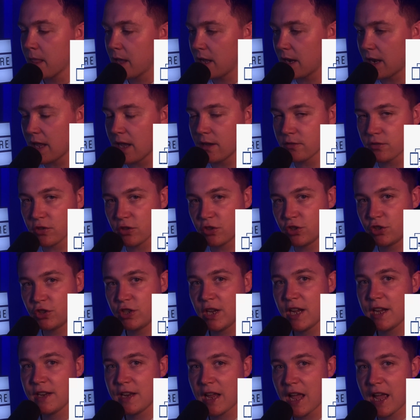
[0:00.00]
allows
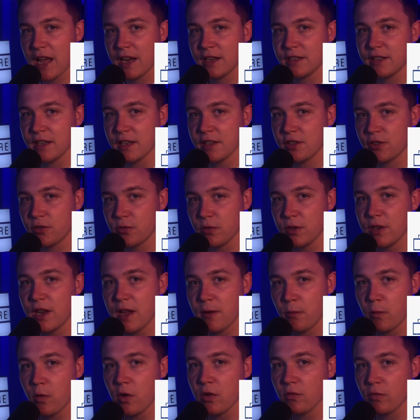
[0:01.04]
shared access to a
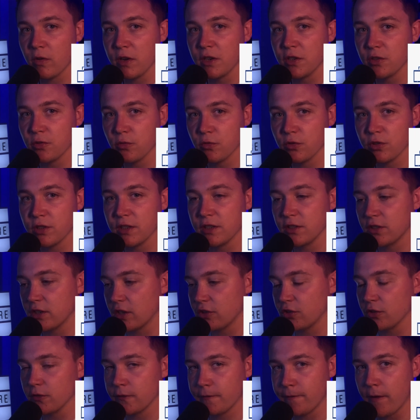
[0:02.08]
network resources
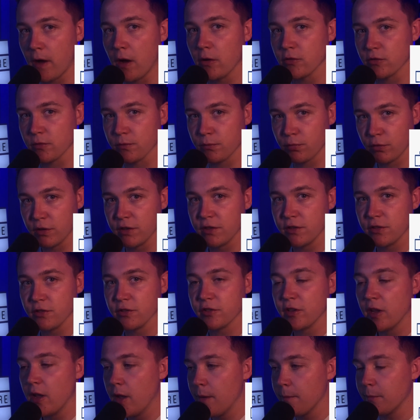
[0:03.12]
such as files and
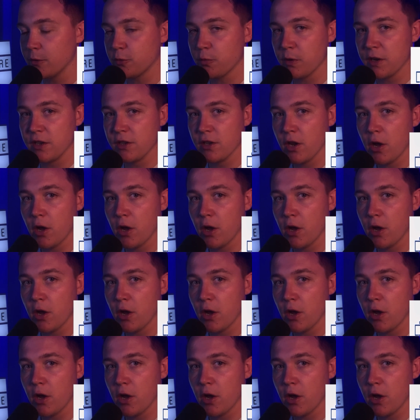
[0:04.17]
printers between